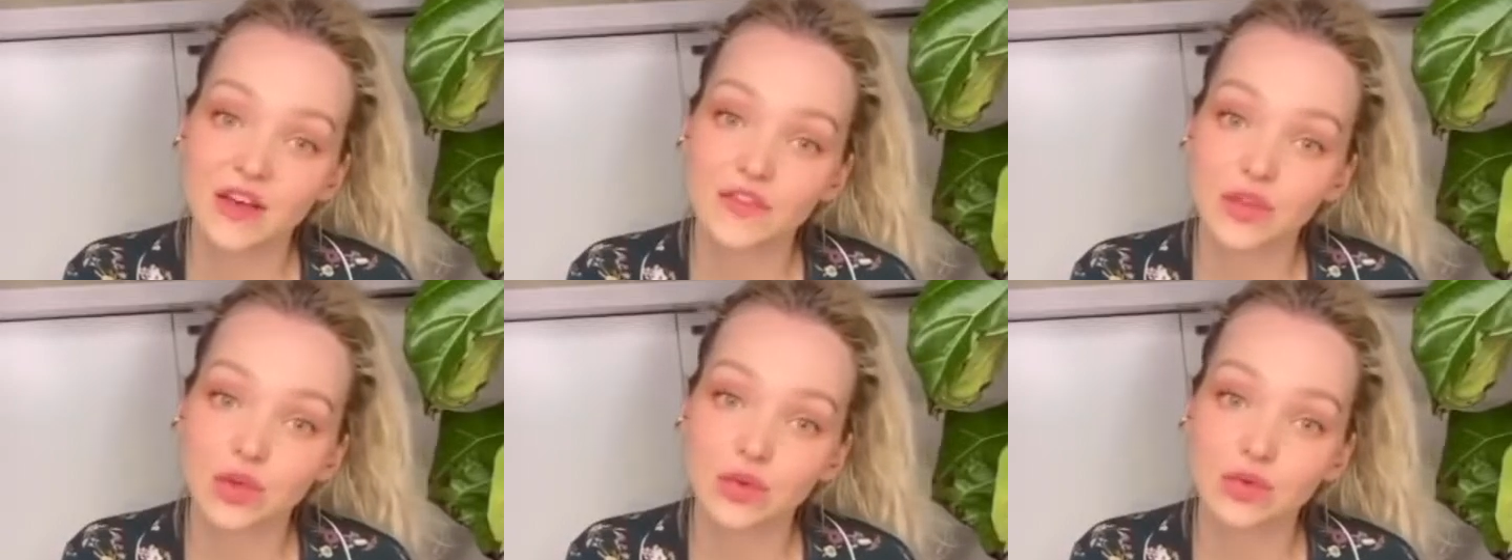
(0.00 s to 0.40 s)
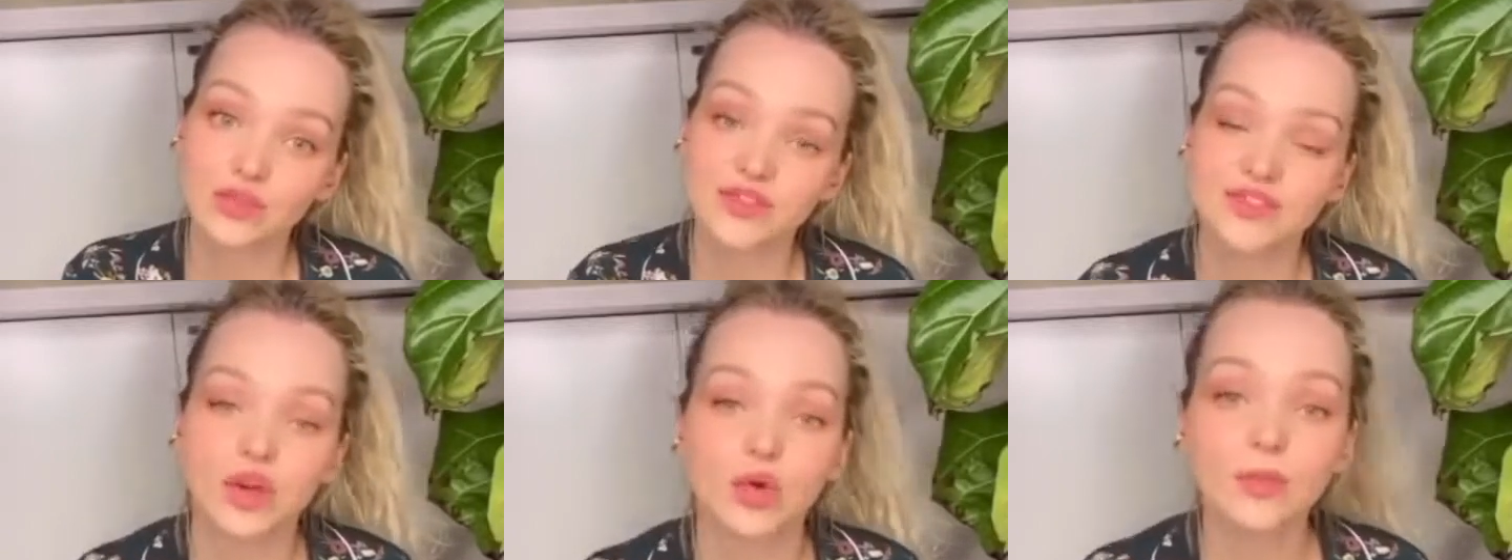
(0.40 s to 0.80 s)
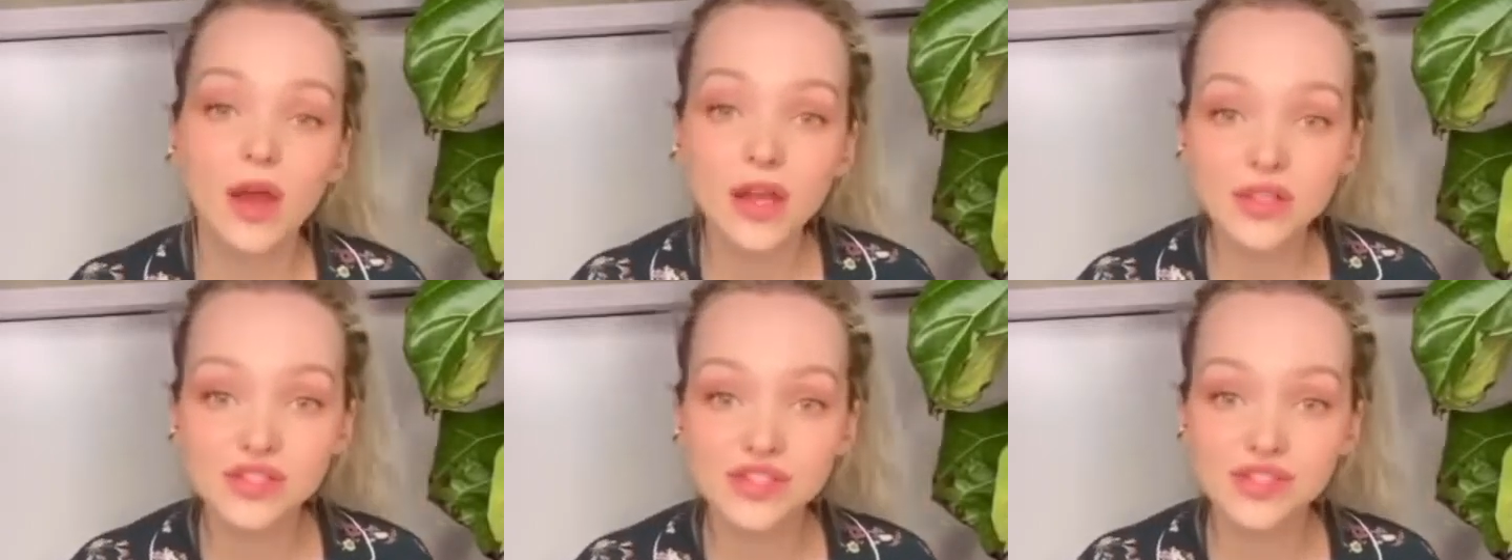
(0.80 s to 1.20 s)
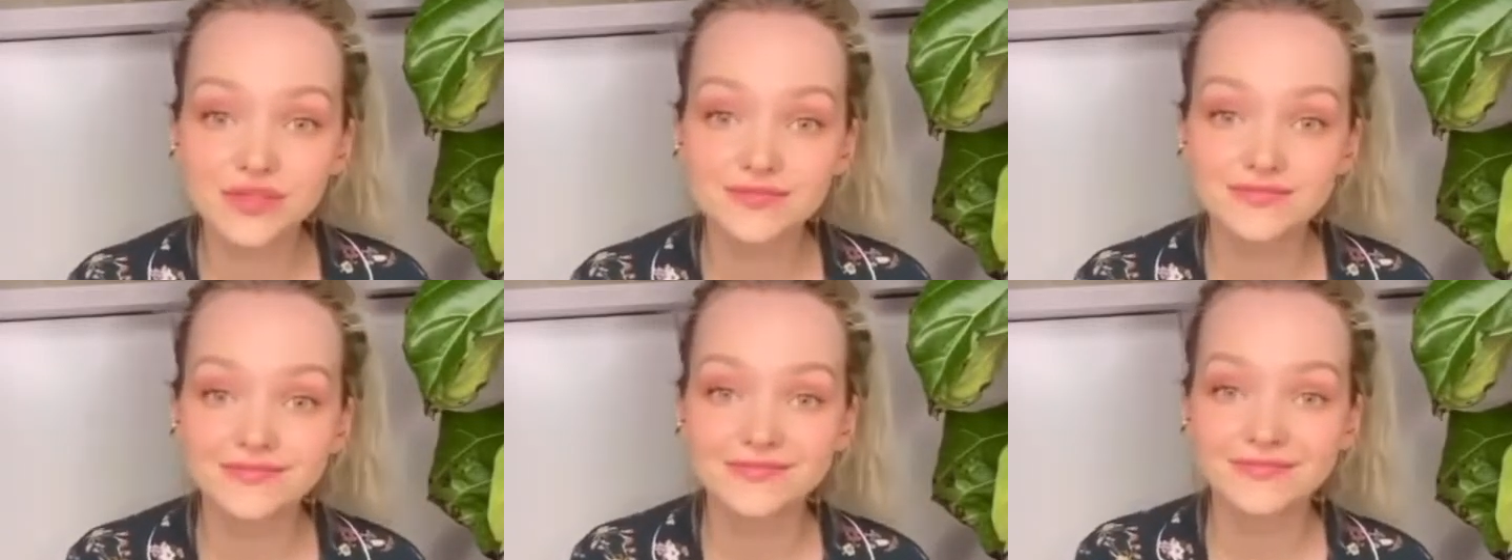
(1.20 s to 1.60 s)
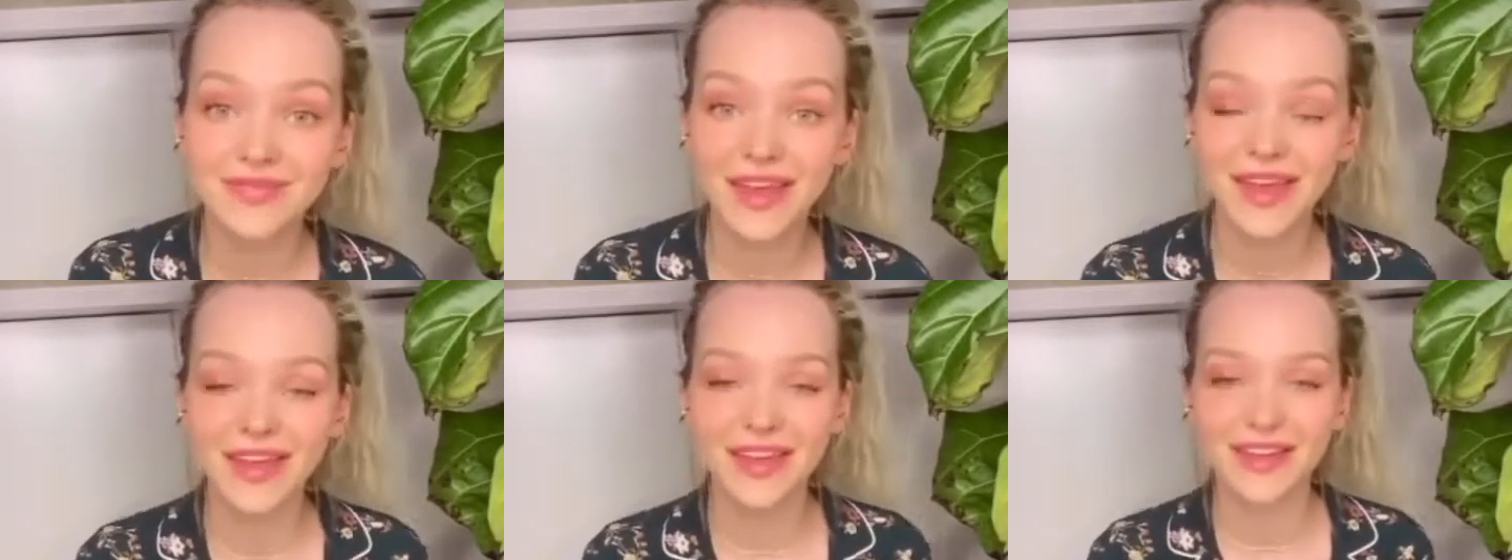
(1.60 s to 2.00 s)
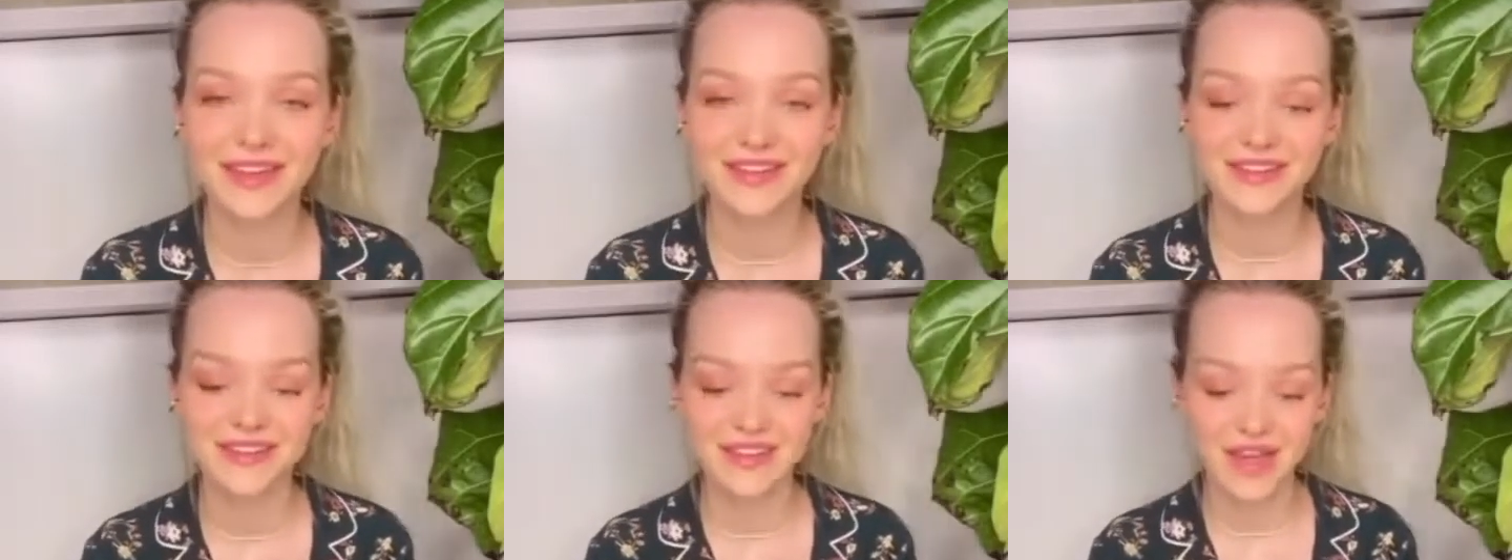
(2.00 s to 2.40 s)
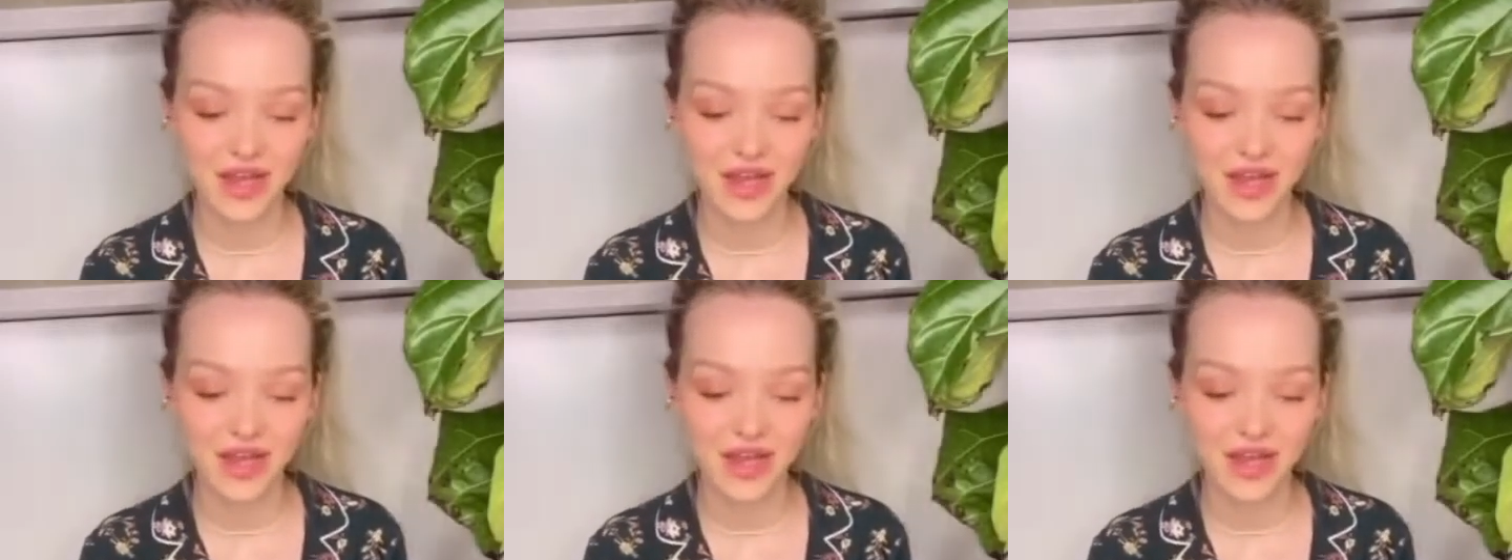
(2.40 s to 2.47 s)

you so much, and